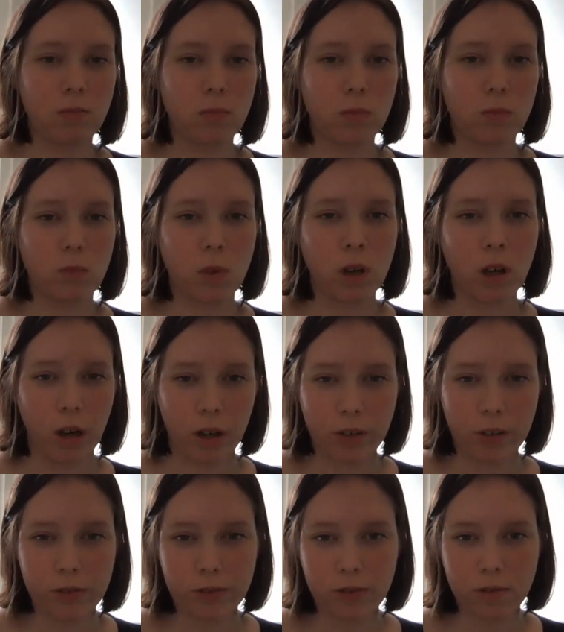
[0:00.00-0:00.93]

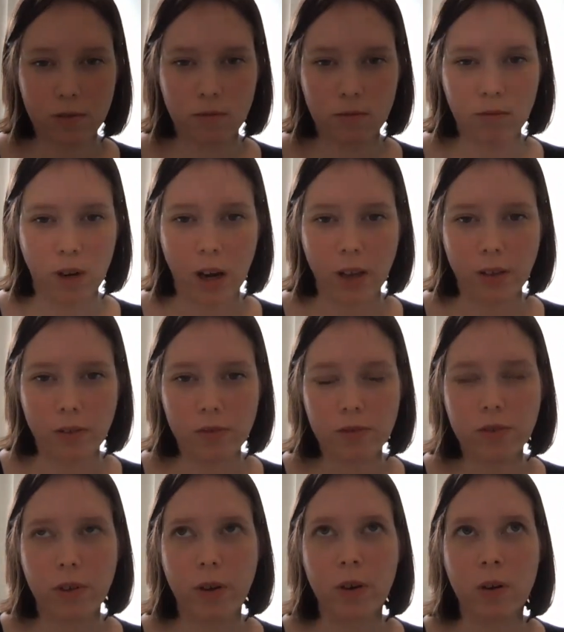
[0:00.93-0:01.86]
works, right?
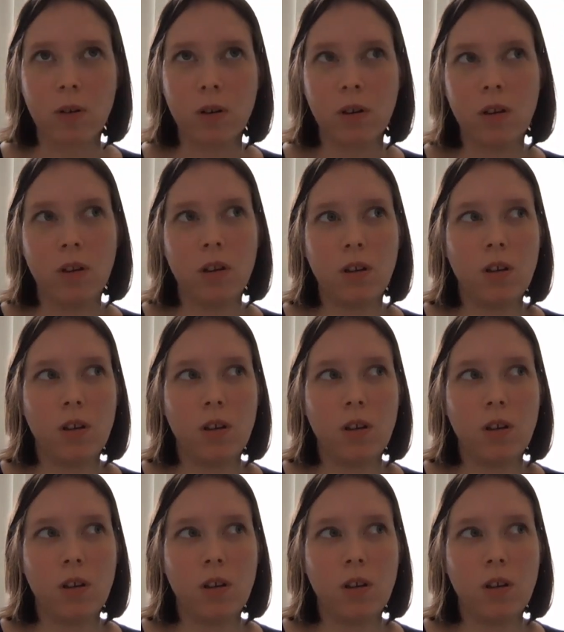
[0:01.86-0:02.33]
So